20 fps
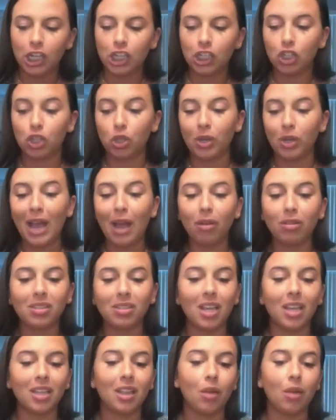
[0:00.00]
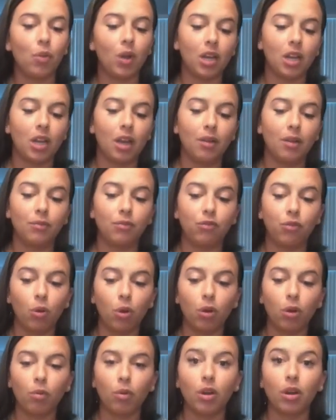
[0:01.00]
so now it's like they want to come
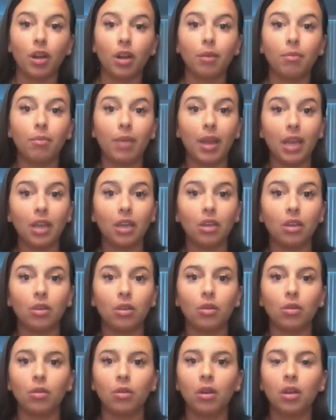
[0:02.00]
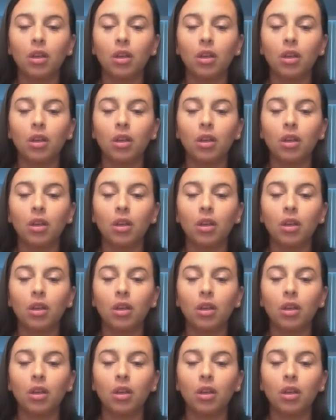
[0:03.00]
forward and make you